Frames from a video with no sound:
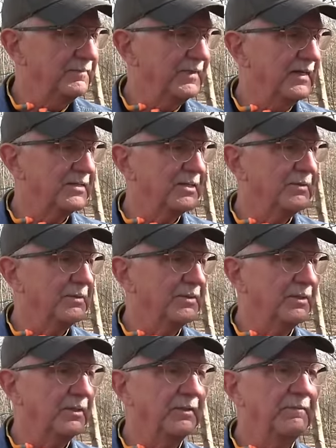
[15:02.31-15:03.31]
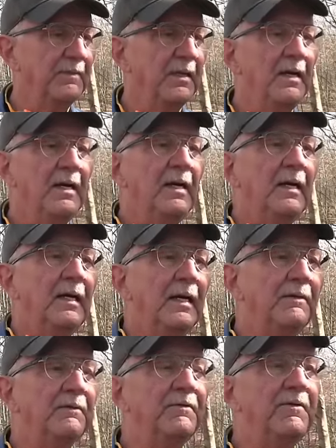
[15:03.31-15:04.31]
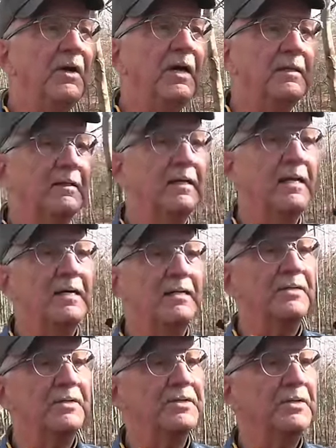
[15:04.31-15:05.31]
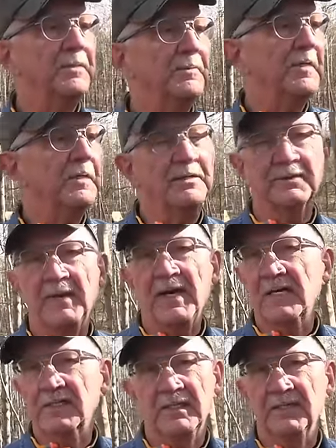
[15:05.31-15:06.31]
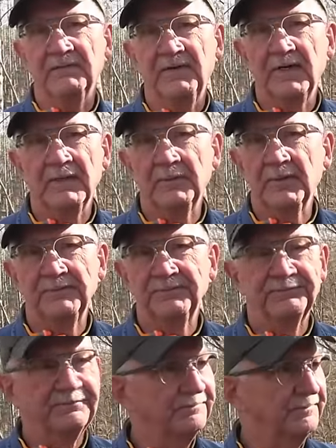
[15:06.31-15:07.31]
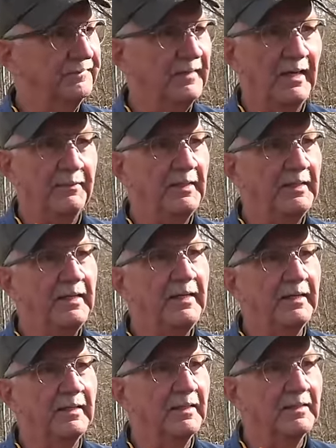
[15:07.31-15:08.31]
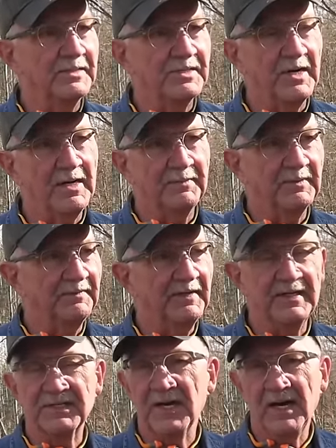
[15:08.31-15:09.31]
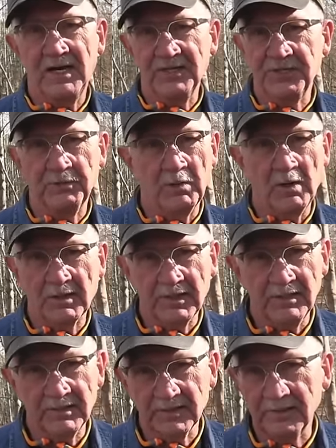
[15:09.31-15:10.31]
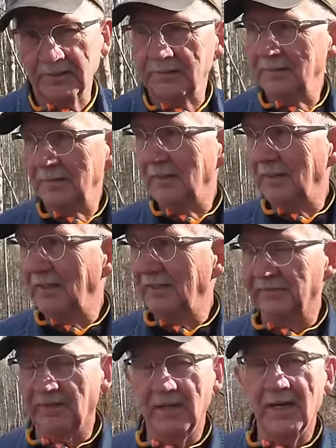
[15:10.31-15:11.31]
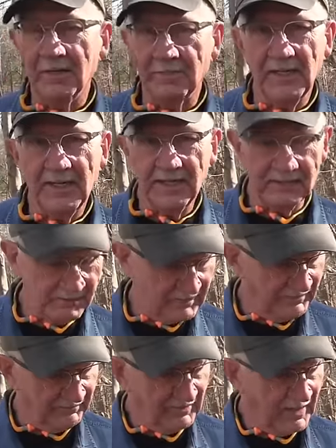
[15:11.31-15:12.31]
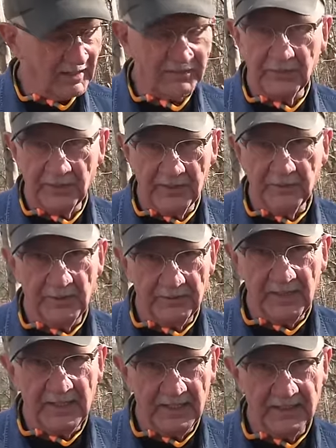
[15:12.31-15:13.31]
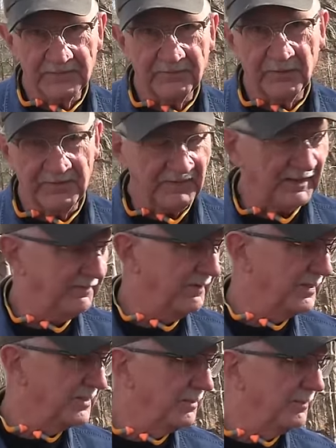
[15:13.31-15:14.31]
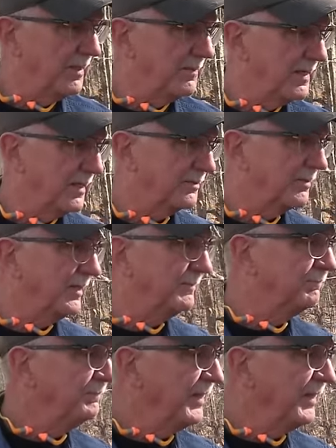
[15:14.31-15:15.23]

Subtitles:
That's always good. Even if you hate Glocks, there's so many of those magazines available. I mean, any gun shop of any size you walk into, they're going to have Glock mags. They're going to have Glock 21 mags, 45 ACP mags, right?